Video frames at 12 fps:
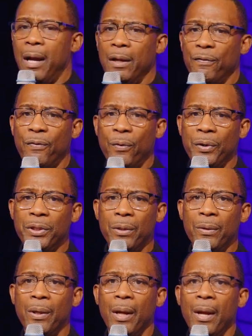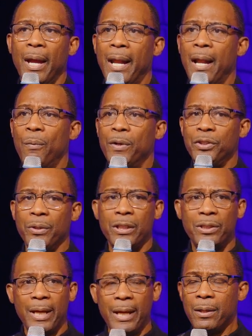God for you. And I want you to
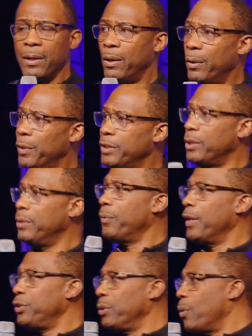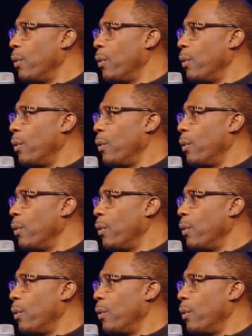stay encouraged and know that you're